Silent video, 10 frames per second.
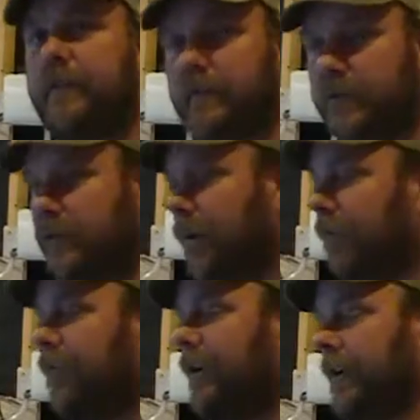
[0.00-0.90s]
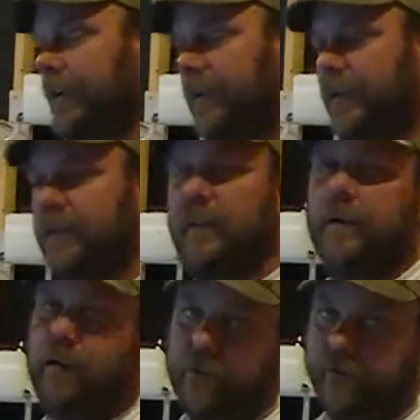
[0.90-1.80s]
so far in
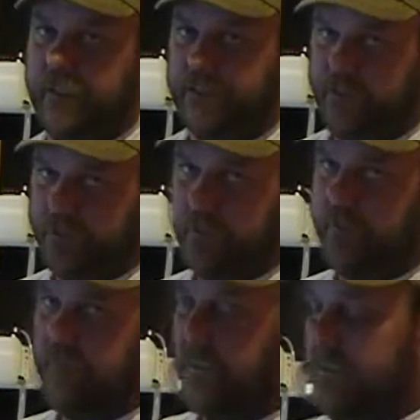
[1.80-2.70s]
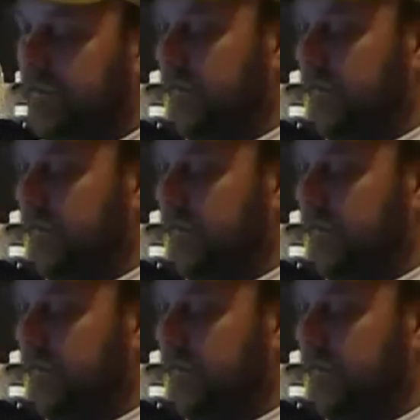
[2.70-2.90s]
all the research I've done in the